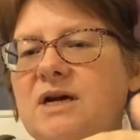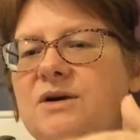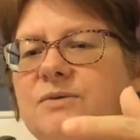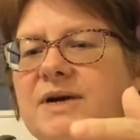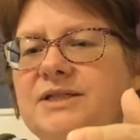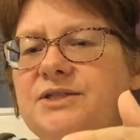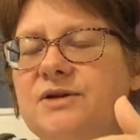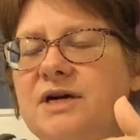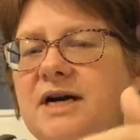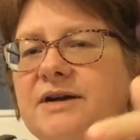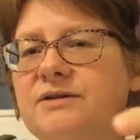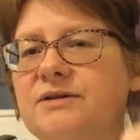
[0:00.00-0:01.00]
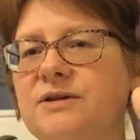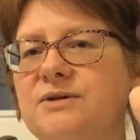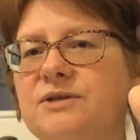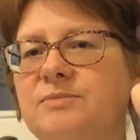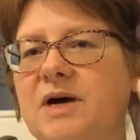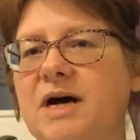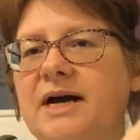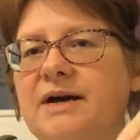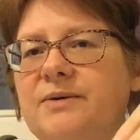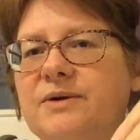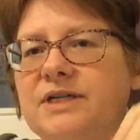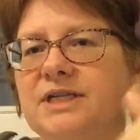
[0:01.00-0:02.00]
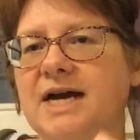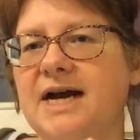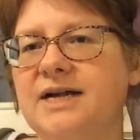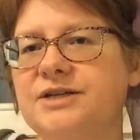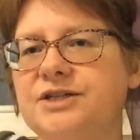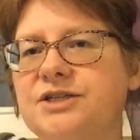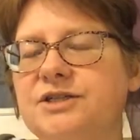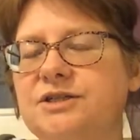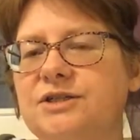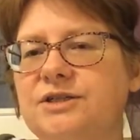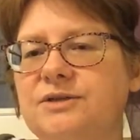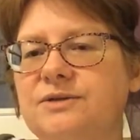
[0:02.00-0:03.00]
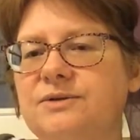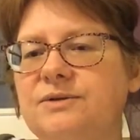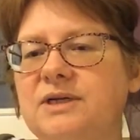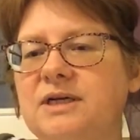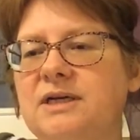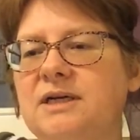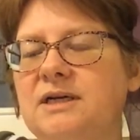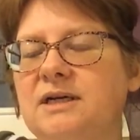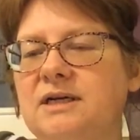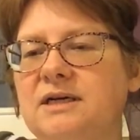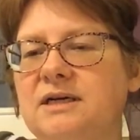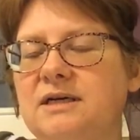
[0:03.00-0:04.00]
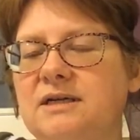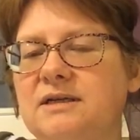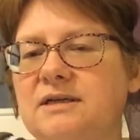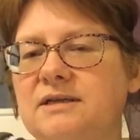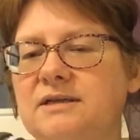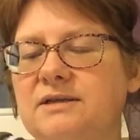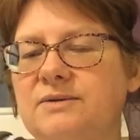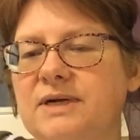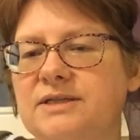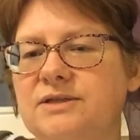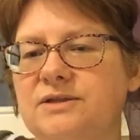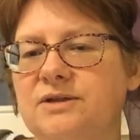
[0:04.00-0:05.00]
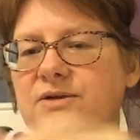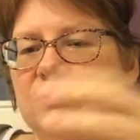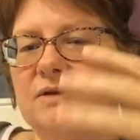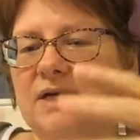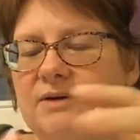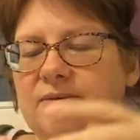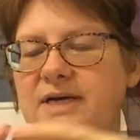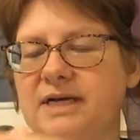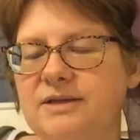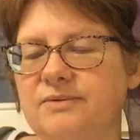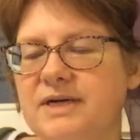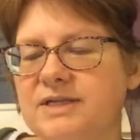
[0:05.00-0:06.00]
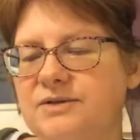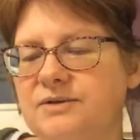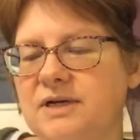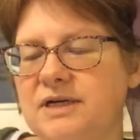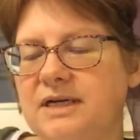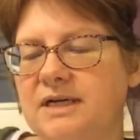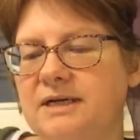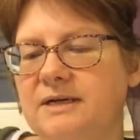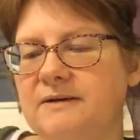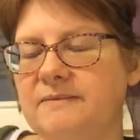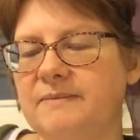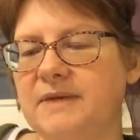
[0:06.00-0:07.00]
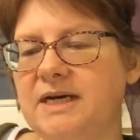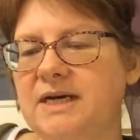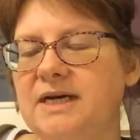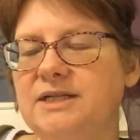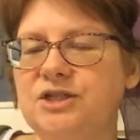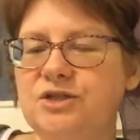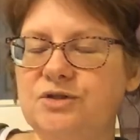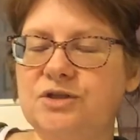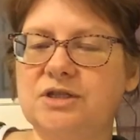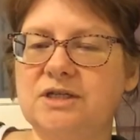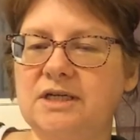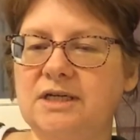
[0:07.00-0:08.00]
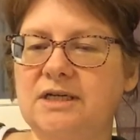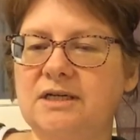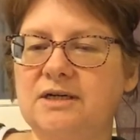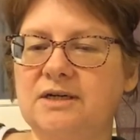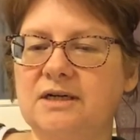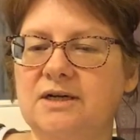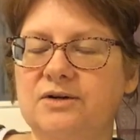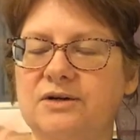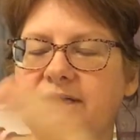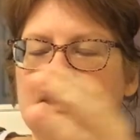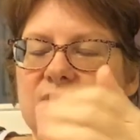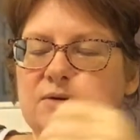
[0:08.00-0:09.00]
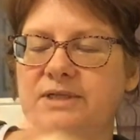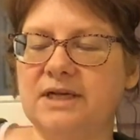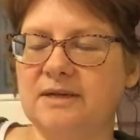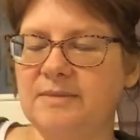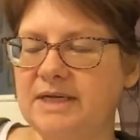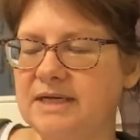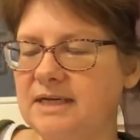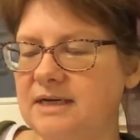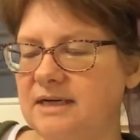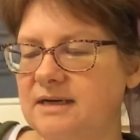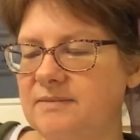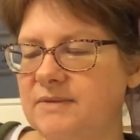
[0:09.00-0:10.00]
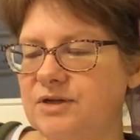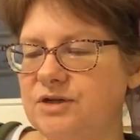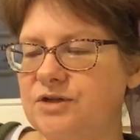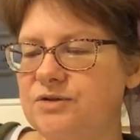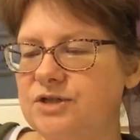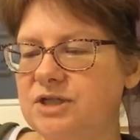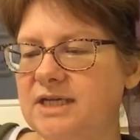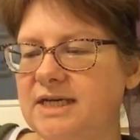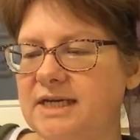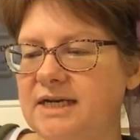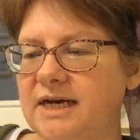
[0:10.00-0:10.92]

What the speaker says: restaurant either close by or attached to the restaurant, or like right in the restaurant. It's usually, or in the hotel, I mean, they're usually in